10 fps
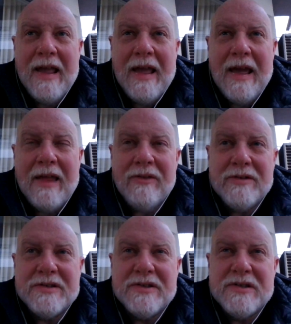and
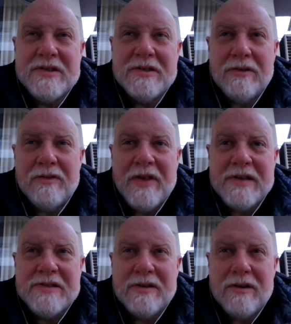there's certain
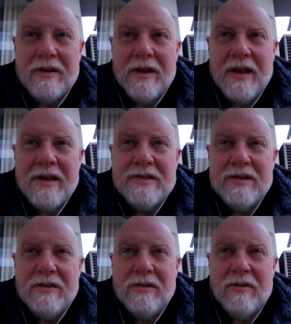things that are
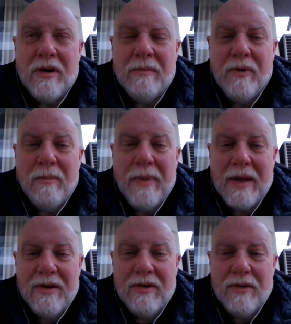easier or, or
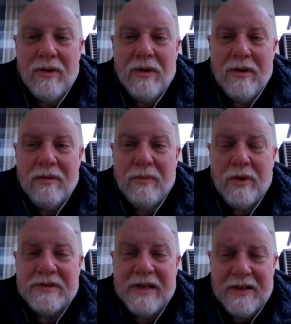better or
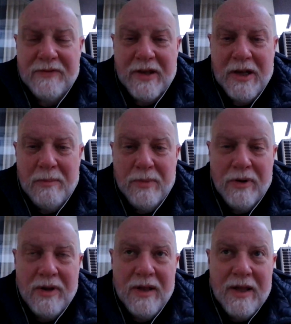more satisfying in a
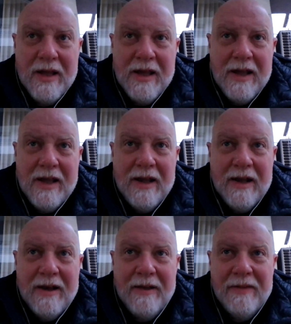book
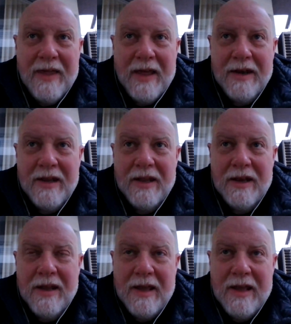than
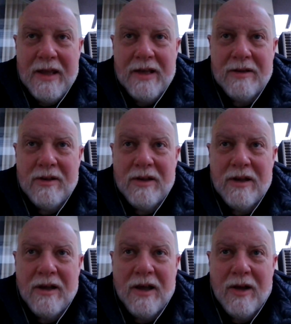in a
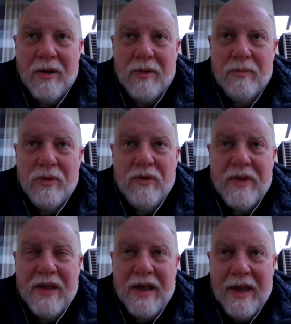uh,
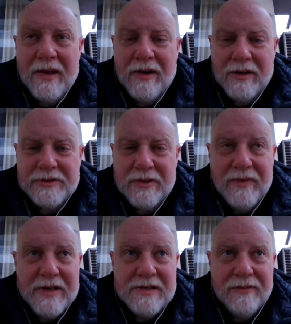movie, and also
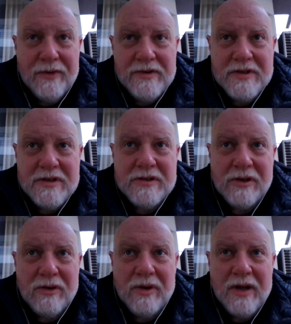vice versa.
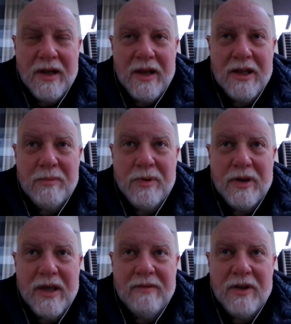So in the
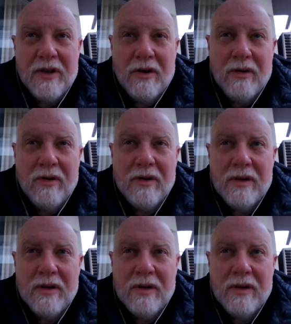book, even though